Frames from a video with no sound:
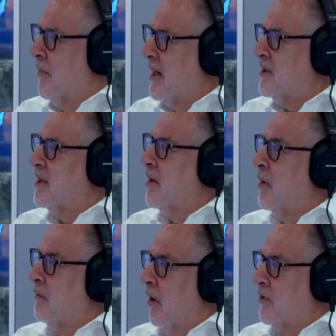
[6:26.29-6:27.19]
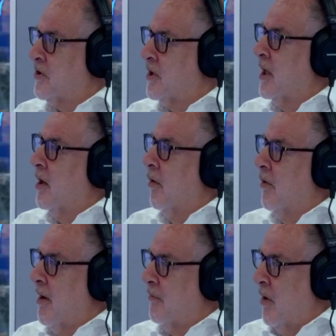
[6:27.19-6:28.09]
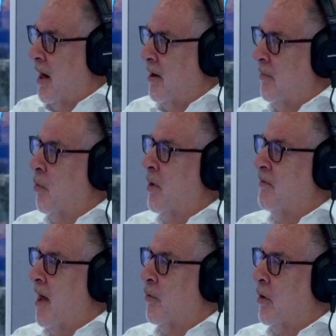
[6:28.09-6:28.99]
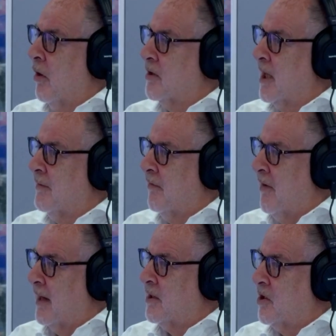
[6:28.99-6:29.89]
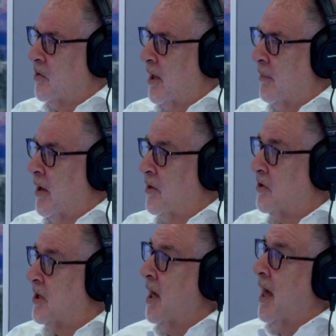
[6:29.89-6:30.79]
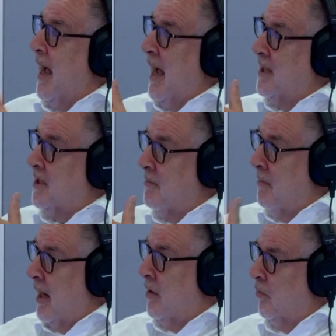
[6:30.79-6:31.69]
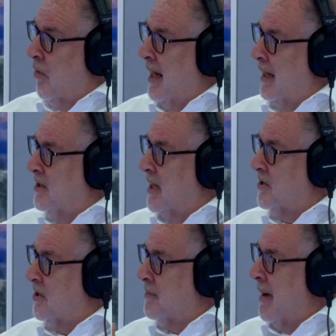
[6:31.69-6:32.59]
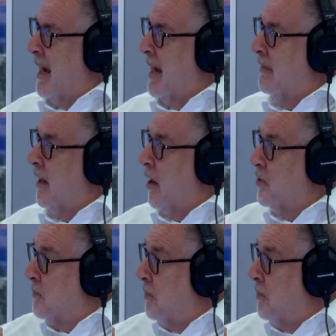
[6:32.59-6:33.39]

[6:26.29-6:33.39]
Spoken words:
the basis that we've lost on the referendum, we've therefore got to give effect to it, because as Michael rightly says, there's a mandate that goes